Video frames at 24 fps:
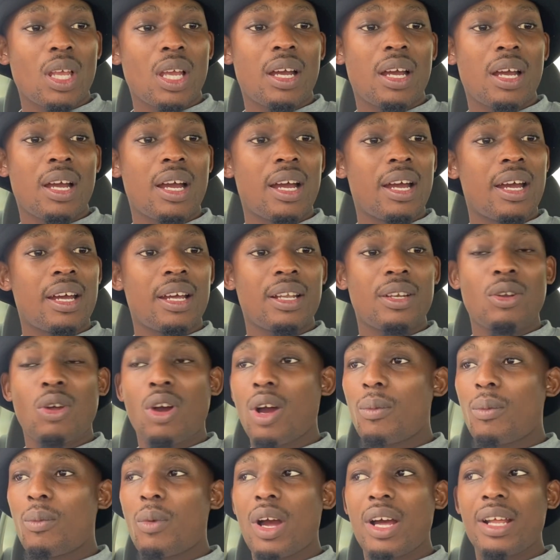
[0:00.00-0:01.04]
ah, no
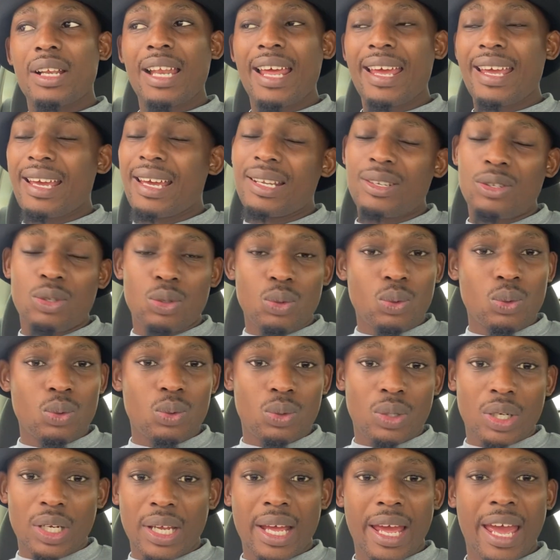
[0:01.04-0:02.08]
I'm, like
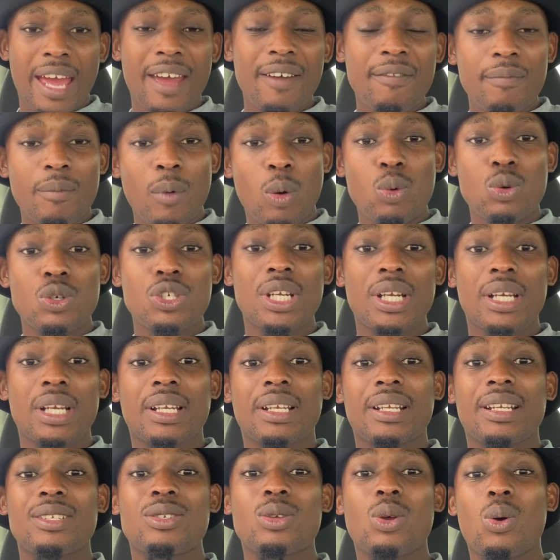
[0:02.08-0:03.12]
dude have
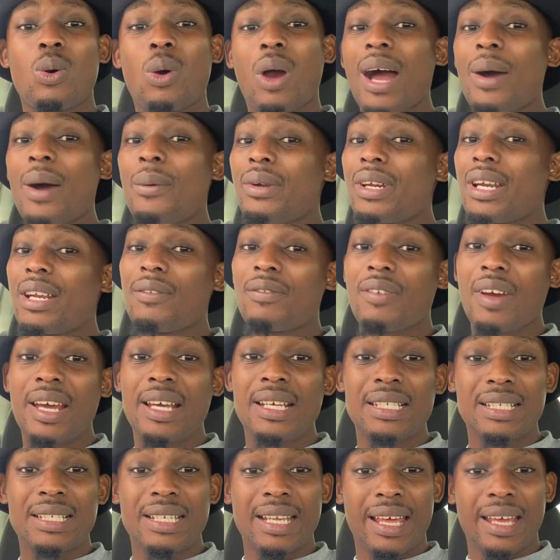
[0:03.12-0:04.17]
motion so i would
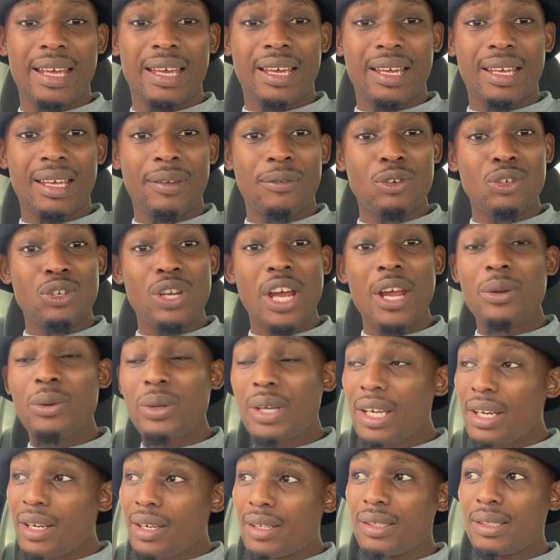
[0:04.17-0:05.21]
advise like if you're trying to
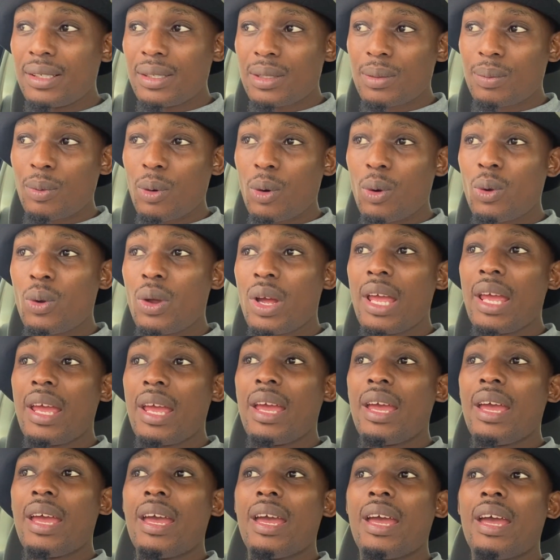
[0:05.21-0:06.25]
get girls bro
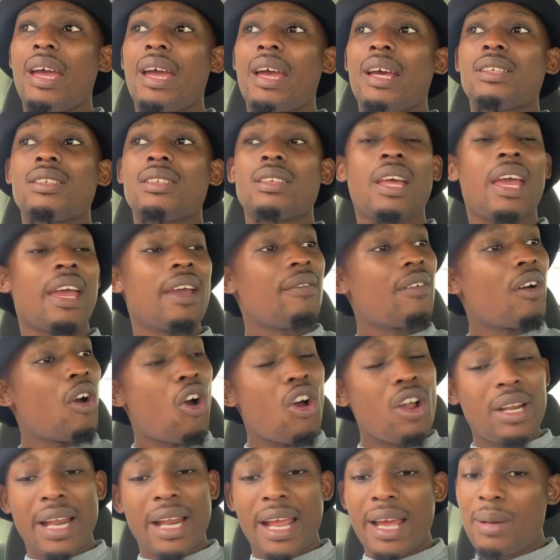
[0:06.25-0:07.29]
have an
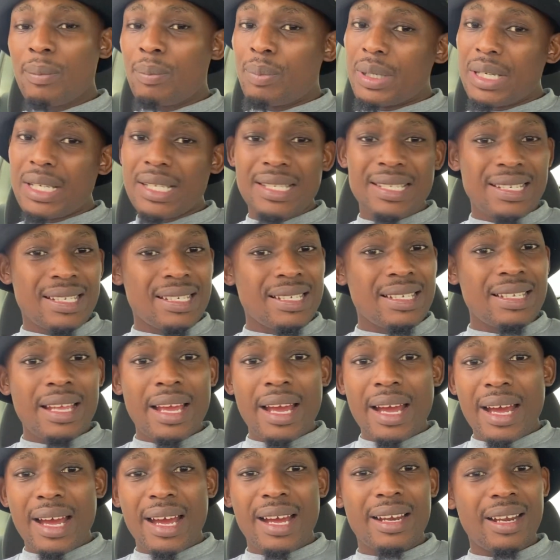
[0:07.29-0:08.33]
online business
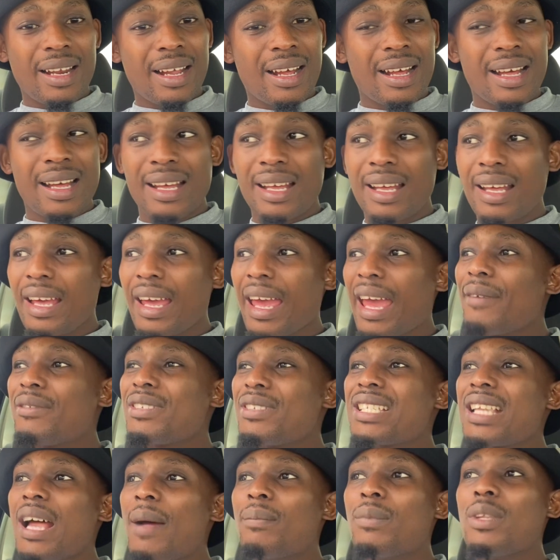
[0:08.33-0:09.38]
yeah. have
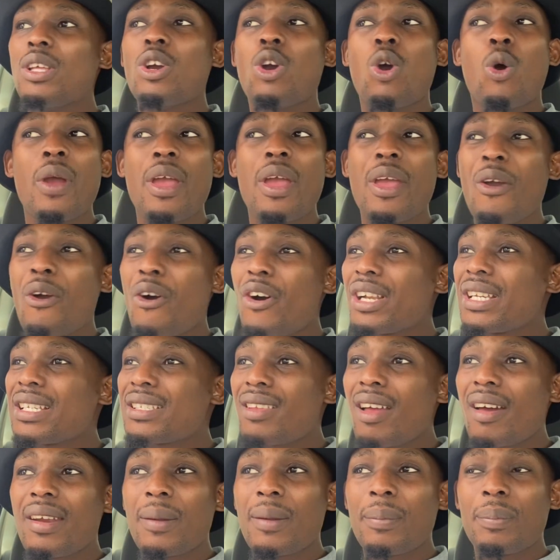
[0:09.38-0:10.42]
something going on
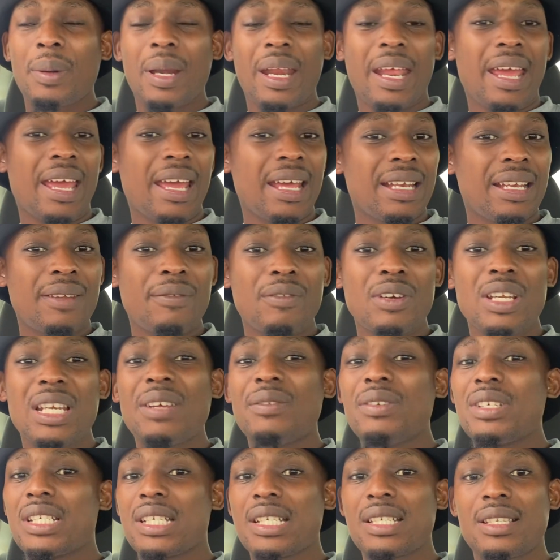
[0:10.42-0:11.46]
start a brand even if
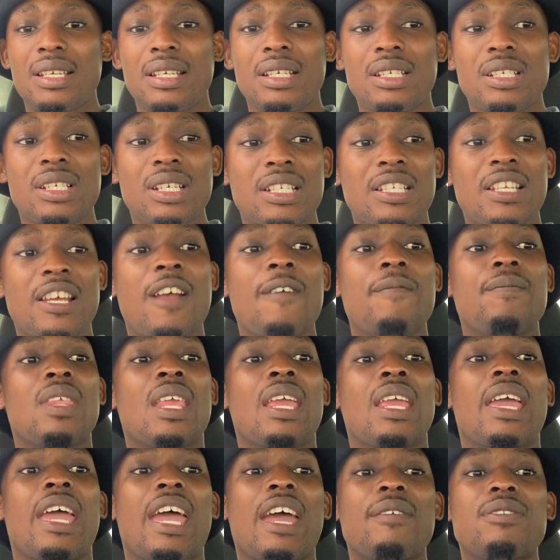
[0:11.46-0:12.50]
it's just t-shirts
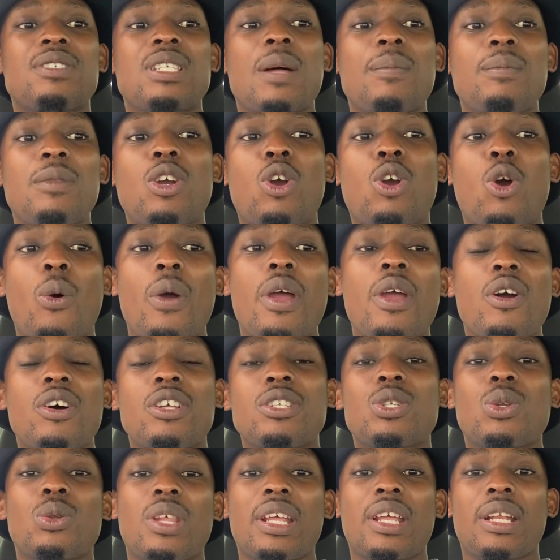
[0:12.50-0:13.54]
have something going on
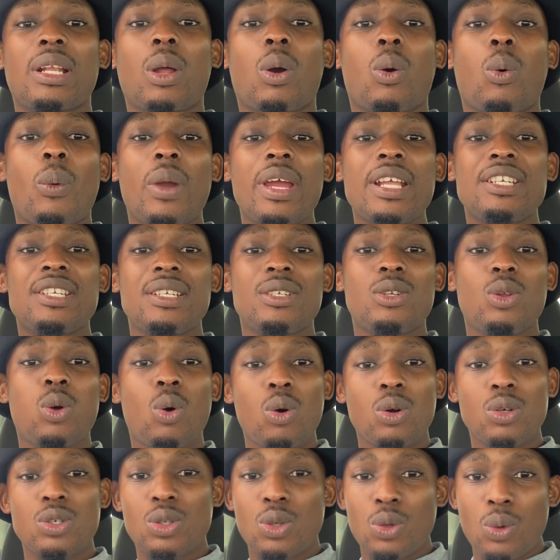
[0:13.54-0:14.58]
so that when she
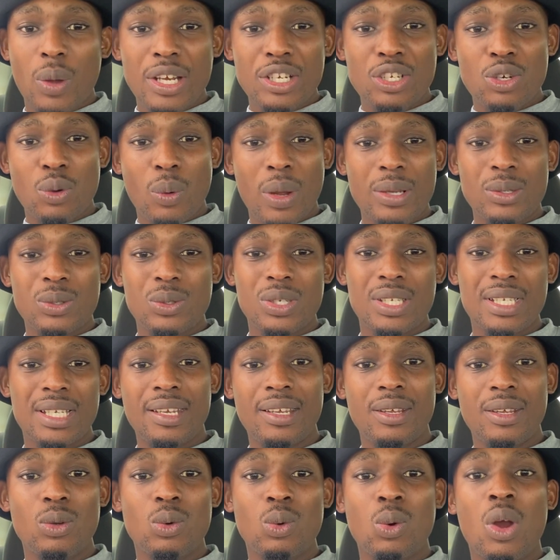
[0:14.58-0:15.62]
talks to you and she wants to see
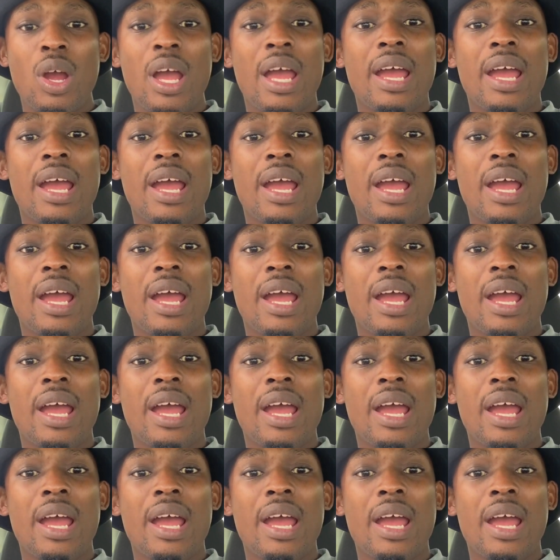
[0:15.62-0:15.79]
you